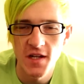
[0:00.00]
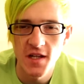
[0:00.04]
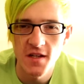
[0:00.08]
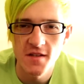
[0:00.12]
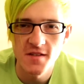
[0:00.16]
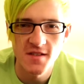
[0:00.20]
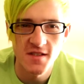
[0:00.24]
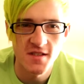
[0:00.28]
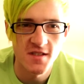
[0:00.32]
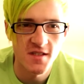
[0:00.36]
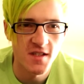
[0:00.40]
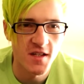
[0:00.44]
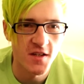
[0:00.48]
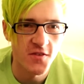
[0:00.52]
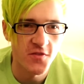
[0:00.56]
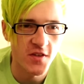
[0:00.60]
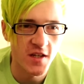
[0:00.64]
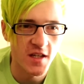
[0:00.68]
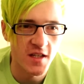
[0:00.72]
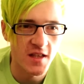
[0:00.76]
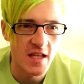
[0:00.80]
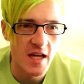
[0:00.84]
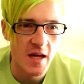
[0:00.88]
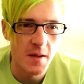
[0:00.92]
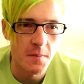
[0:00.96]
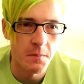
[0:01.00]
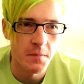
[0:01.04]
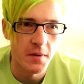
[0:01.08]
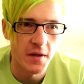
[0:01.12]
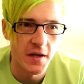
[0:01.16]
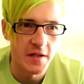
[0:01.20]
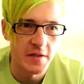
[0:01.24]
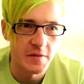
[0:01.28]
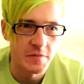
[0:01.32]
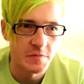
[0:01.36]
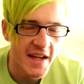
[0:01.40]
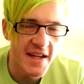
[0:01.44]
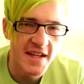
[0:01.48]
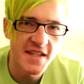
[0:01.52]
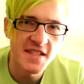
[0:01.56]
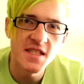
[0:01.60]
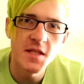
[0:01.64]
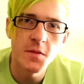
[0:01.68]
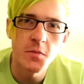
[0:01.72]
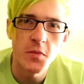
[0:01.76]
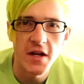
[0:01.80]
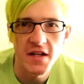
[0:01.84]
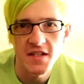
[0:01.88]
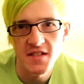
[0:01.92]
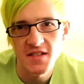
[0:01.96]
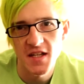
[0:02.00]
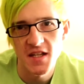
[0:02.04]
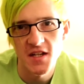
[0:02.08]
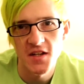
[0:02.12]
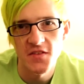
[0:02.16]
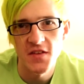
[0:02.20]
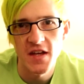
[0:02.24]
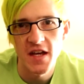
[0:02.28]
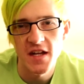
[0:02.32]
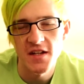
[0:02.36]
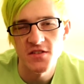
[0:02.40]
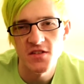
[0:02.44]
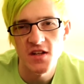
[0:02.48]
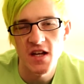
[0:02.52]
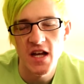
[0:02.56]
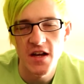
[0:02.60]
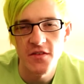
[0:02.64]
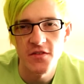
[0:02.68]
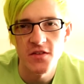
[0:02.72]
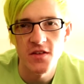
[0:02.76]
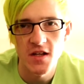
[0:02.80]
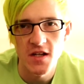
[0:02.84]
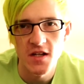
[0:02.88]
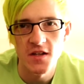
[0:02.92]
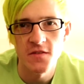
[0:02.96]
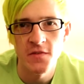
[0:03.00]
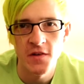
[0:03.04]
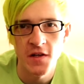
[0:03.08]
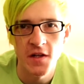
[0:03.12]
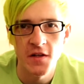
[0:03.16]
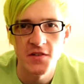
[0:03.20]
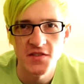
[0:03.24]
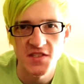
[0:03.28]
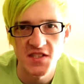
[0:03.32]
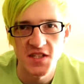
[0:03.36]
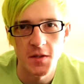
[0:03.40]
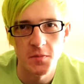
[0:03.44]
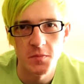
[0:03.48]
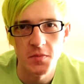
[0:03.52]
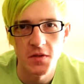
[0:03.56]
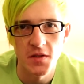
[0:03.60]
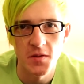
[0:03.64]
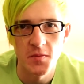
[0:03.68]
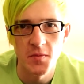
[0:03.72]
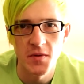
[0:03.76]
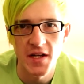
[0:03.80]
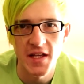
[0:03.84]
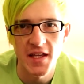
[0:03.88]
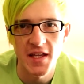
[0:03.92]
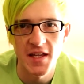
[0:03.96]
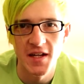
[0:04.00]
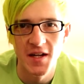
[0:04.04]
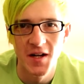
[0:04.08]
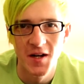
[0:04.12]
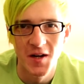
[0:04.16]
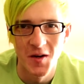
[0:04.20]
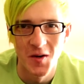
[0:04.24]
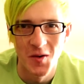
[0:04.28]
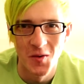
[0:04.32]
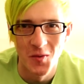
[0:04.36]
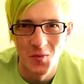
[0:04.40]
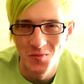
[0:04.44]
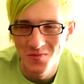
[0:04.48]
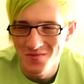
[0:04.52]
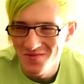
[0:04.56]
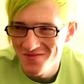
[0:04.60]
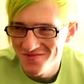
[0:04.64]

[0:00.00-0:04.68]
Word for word: videos and stuff like that, but I guess the bright side of that is I'll have a lot of videos to upload when I get home.